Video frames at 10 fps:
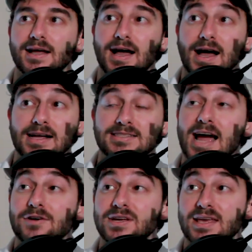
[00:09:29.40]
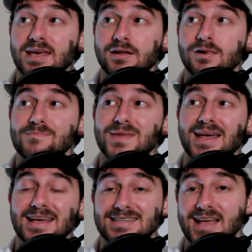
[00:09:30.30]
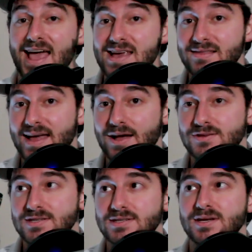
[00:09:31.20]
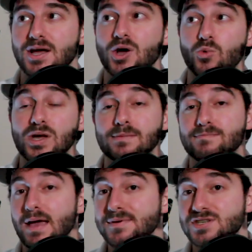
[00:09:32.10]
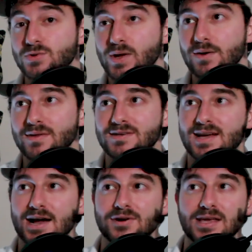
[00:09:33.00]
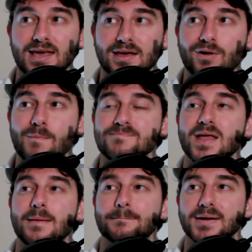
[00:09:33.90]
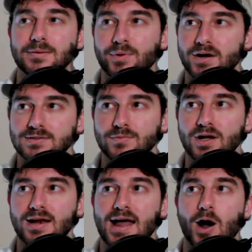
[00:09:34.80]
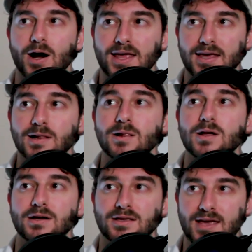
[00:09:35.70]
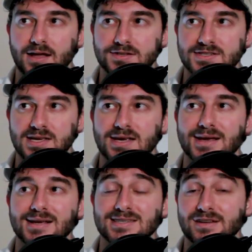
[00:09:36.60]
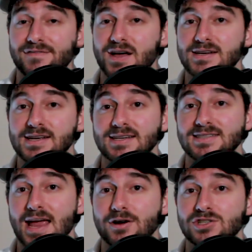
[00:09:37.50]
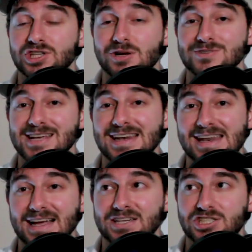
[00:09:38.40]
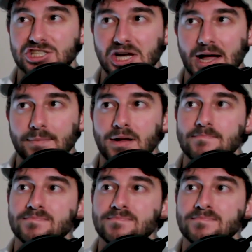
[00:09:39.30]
Tyreek Hill is $8,000. We could maybe swing it with Tyreek Hill, but the players I'm looking at are Hill, Kelce, Stephon Diggs, Aaron Jones, and Nick Chubb.